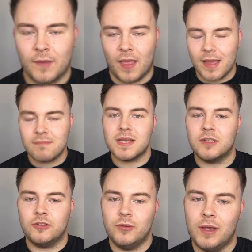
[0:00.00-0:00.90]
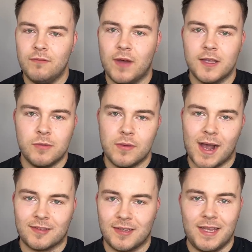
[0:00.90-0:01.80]
And that makes you a valuable
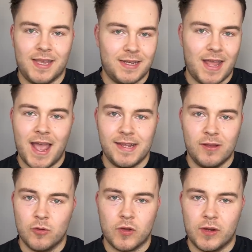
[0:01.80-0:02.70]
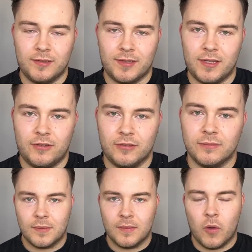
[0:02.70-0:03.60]
asset in any
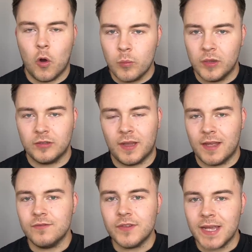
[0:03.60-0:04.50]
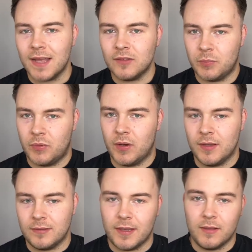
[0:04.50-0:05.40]
organization. Almost every
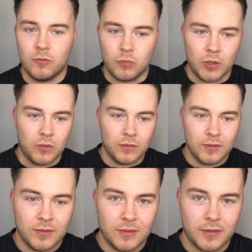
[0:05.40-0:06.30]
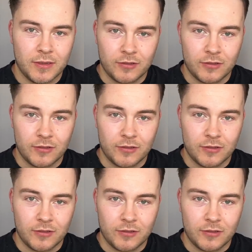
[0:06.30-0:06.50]
enterprise in the world is